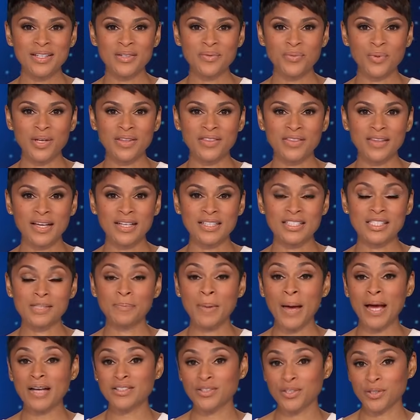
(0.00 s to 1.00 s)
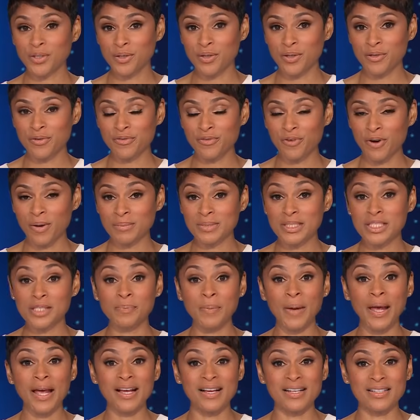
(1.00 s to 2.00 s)
end with a spectacle from
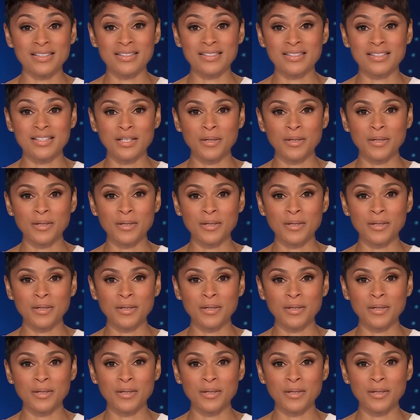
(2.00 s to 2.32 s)
space.